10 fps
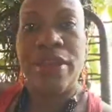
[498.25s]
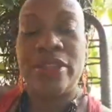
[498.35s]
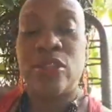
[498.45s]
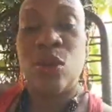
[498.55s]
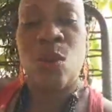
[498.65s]
And
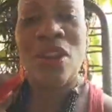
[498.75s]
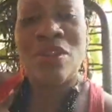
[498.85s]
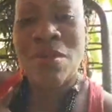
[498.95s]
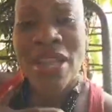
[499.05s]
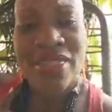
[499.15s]
so one of
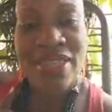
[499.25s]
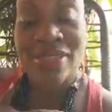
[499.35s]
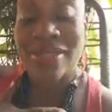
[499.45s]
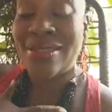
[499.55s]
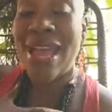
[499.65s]
my
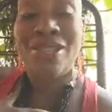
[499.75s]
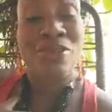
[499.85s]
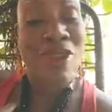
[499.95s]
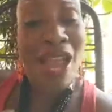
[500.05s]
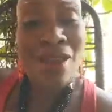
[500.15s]
things is I
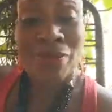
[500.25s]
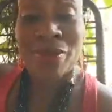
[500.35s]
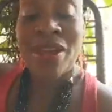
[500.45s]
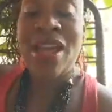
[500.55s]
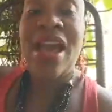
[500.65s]
travel.